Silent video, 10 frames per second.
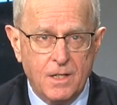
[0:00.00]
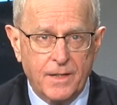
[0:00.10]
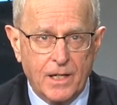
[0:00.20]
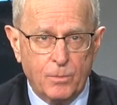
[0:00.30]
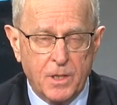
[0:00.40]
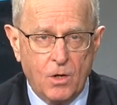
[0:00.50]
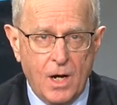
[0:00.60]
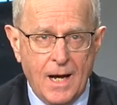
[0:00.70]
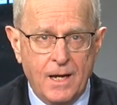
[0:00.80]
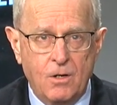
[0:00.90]
That'll be
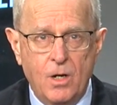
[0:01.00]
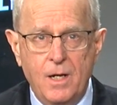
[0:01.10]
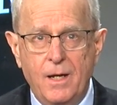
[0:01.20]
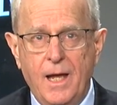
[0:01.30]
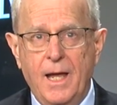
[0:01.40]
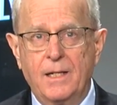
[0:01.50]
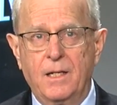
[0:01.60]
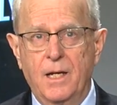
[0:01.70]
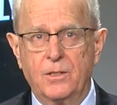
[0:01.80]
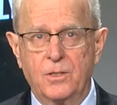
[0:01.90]
Ohio and
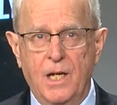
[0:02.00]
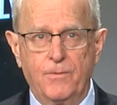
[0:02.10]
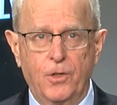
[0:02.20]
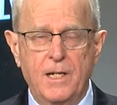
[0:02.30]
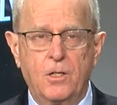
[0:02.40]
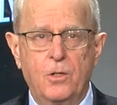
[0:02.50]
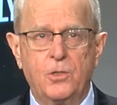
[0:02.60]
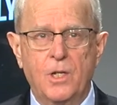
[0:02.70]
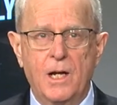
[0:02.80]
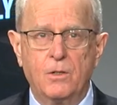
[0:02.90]
Kent State. For head
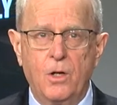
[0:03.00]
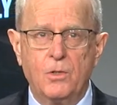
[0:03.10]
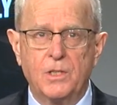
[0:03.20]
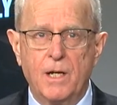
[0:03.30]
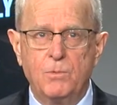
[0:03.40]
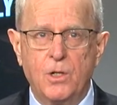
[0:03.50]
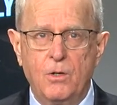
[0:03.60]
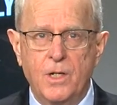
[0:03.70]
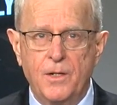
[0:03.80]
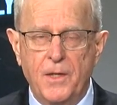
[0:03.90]
coach John Groce, I'm
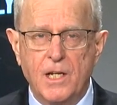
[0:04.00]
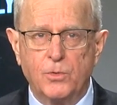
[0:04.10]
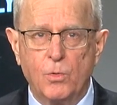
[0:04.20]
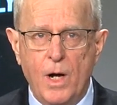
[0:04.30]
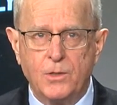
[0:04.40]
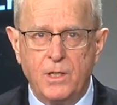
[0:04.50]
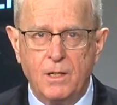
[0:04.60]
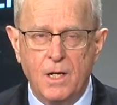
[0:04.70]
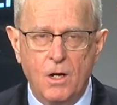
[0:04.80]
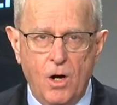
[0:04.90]
Joe Dunn. Thanks for
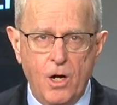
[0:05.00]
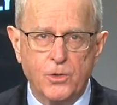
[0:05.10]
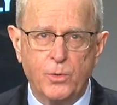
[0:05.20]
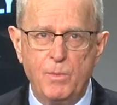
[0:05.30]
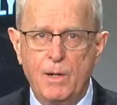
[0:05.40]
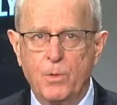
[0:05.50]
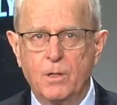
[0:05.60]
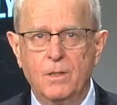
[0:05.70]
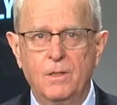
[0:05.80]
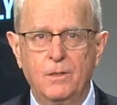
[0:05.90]
watching. Always
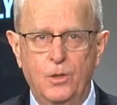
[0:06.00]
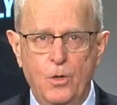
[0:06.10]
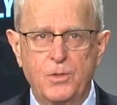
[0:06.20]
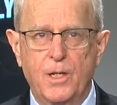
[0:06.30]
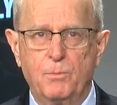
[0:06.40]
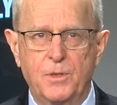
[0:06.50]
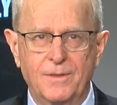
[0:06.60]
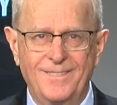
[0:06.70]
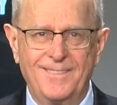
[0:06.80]
remember, go Zips.